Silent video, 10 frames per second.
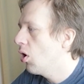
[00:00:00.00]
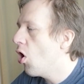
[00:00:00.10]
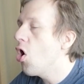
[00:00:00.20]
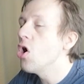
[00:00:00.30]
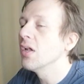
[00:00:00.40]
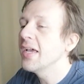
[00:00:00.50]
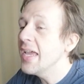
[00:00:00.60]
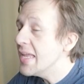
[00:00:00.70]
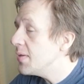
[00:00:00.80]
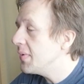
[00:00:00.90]
all
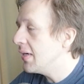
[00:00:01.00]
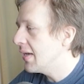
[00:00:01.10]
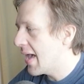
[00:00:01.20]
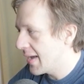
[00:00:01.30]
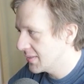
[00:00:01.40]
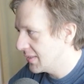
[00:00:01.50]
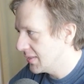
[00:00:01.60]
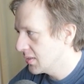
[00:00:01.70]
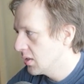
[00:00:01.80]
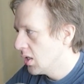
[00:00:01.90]
enemy Axies.